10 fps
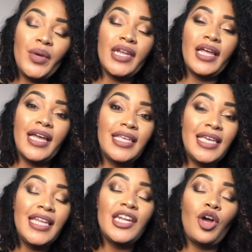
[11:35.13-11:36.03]
and
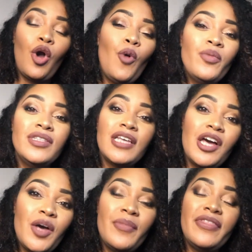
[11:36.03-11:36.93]
it opens
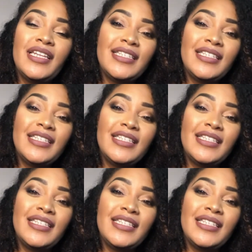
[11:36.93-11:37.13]
up the